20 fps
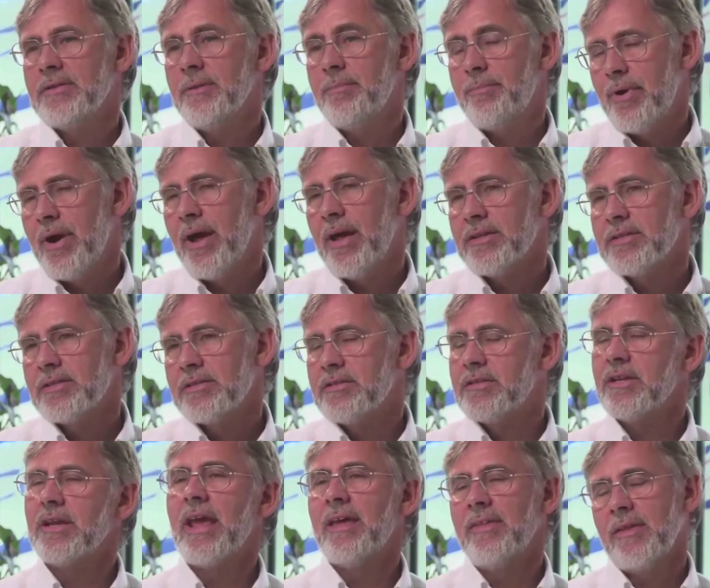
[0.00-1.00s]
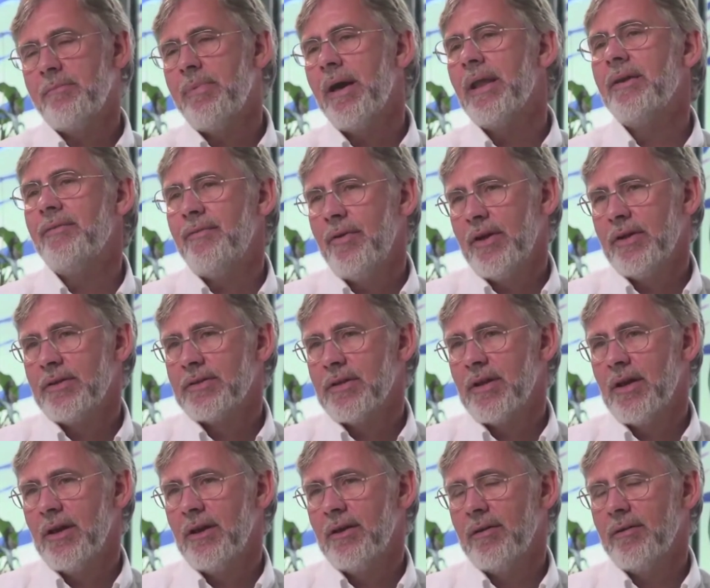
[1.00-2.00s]
depressed to get the benefit
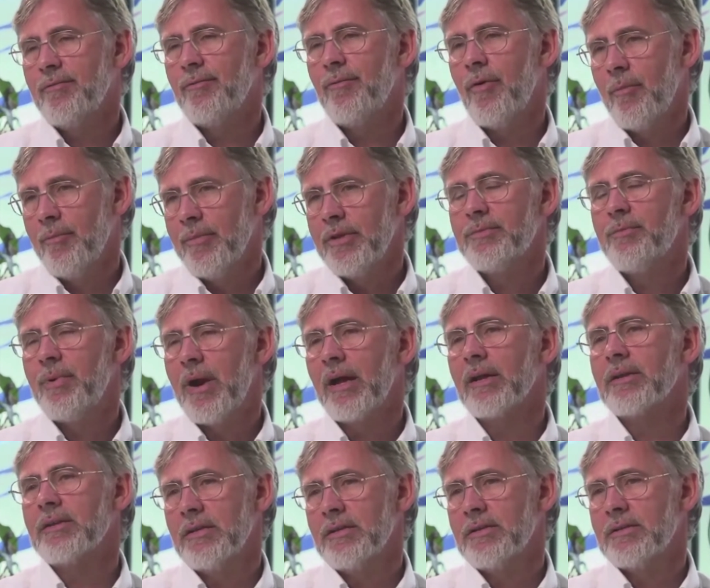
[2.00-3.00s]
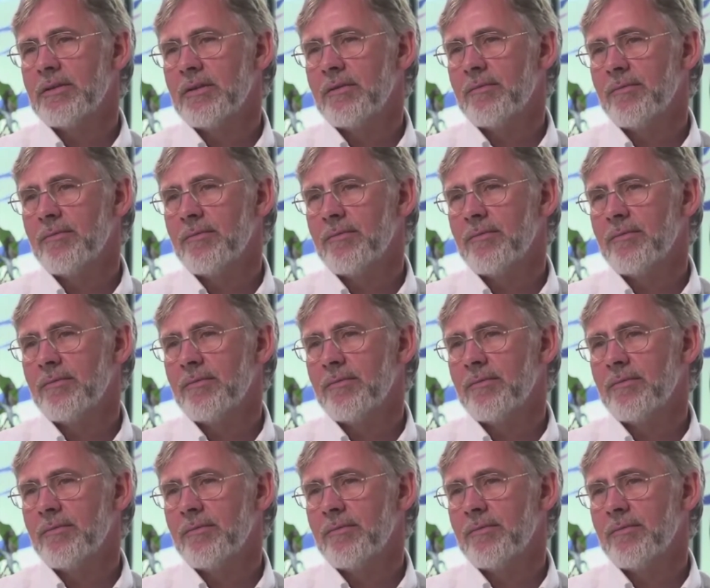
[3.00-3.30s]
from this practice.